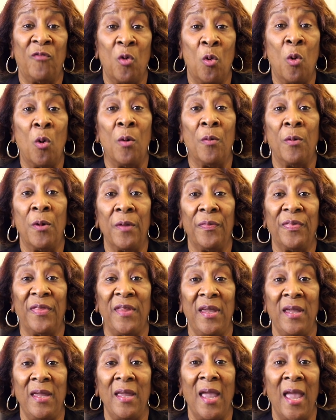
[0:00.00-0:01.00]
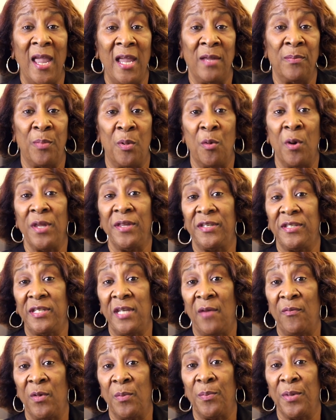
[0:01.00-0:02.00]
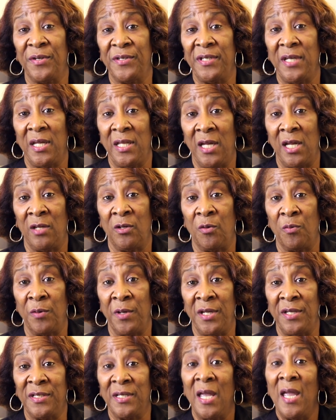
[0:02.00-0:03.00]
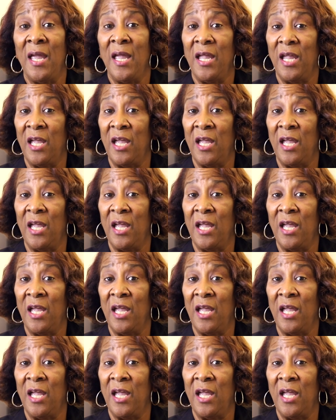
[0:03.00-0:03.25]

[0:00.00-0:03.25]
for the 8.7% increase